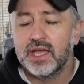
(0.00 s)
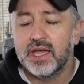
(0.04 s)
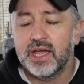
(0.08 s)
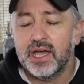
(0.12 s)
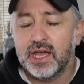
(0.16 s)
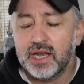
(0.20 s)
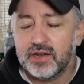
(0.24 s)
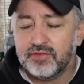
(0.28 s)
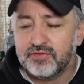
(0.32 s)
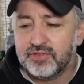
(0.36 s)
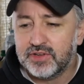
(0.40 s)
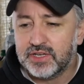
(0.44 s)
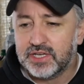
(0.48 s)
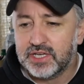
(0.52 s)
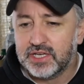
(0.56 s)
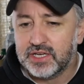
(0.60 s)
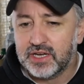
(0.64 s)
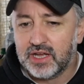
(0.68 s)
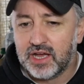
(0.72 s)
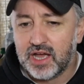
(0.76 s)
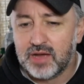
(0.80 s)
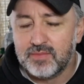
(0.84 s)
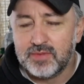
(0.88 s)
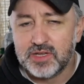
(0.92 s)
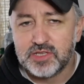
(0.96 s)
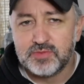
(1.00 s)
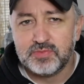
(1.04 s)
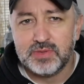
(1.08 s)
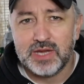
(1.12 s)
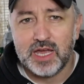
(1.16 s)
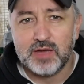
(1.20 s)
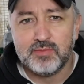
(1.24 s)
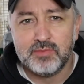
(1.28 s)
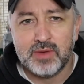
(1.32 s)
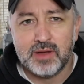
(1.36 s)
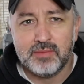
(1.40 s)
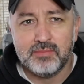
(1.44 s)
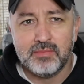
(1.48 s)
And I'm thinking, I must be
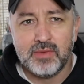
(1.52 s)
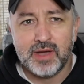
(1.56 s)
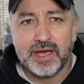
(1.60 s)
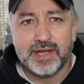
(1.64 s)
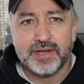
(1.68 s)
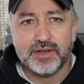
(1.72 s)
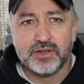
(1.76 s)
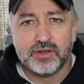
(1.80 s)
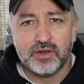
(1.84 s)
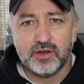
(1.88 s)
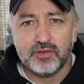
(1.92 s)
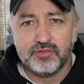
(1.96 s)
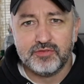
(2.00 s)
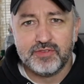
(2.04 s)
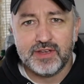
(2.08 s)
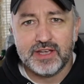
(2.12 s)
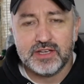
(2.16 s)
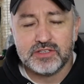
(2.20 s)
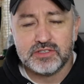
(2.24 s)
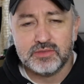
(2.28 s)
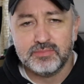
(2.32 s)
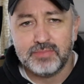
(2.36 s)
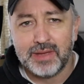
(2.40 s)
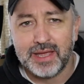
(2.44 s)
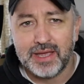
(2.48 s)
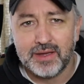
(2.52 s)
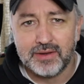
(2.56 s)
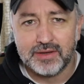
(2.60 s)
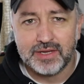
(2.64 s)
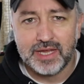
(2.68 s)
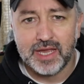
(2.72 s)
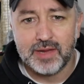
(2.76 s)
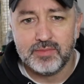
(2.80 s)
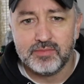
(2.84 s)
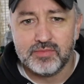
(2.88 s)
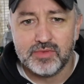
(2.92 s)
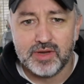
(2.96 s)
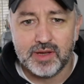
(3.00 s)
out of my mind. I've got a thousand pound
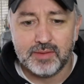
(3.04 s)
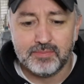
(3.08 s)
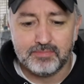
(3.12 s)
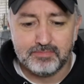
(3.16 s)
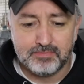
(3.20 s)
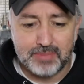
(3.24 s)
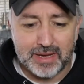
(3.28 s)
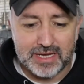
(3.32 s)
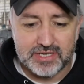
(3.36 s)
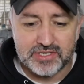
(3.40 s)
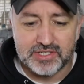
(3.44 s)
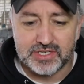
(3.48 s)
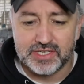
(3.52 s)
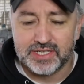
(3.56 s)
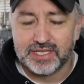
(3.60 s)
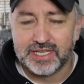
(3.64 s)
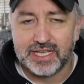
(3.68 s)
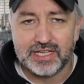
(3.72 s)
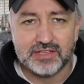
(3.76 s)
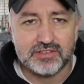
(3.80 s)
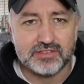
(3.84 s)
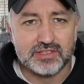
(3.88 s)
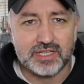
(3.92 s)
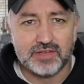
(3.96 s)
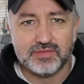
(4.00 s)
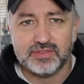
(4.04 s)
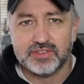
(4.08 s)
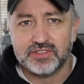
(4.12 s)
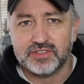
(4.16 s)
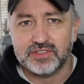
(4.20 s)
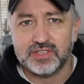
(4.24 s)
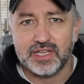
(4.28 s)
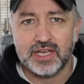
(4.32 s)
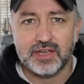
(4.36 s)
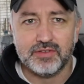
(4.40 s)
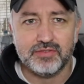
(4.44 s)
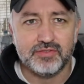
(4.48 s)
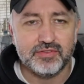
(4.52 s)
camera bashing against other
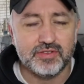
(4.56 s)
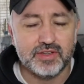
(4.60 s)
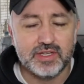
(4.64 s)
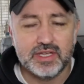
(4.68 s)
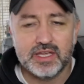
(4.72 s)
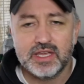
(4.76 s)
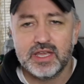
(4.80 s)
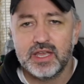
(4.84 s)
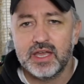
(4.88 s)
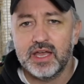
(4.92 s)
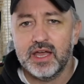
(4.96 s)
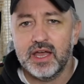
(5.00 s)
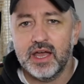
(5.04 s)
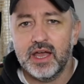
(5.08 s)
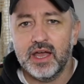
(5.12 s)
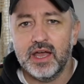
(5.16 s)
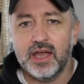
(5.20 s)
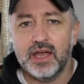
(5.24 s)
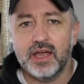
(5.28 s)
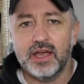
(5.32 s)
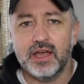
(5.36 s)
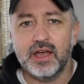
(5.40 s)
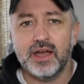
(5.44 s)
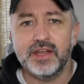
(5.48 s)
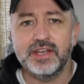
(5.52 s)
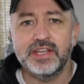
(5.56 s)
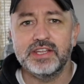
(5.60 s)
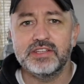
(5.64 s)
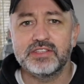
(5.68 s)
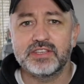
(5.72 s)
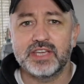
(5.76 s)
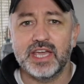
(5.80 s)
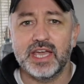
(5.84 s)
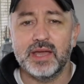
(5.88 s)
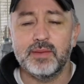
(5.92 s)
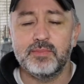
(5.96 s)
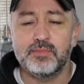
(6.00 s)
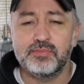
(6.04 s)
stuff. Uh, I need to
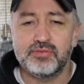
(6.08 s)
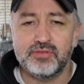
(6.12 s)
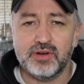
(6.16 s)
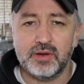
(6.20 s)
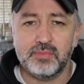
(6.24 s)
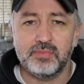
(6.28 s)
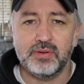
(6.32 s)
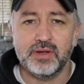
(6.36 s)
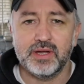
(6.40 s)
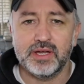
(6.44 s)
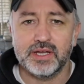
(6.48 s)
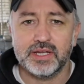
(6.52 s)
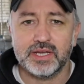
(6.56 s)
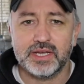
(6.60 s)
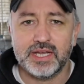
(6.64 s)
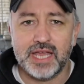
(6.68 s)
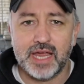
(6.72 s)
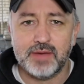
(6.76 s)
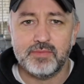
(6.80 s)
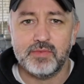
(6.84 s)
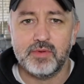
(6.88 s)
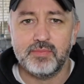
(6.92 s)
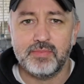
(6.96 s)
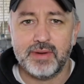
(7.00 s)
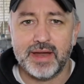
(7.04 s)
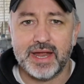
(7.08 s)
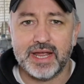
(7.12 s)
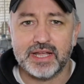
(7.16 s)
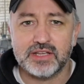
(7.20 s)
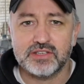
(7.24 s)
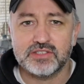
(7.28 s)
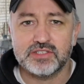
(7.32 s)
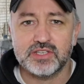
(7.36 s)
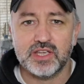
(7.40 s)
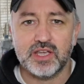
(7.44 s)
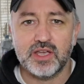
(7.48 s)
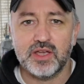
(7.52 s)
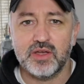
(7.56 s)
get a proper camera bag.
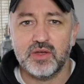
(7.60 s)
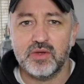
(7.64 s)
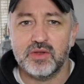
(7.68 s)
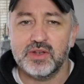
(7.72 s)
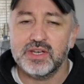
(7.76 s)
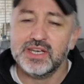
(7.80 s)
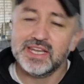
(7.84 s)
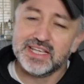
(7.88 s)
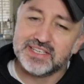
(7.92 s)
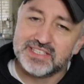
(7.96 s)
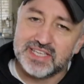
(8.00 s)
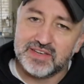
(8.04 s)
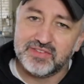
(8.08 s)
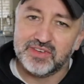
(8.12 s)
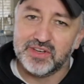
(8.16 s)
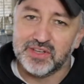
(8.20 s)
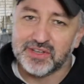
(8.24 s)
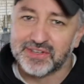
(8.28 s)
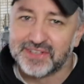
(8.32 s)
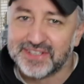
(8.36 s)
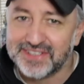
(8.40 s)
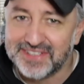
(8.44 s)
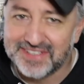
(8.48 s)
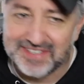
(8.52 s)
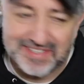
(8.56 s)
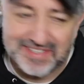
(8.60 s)
So let's have a look.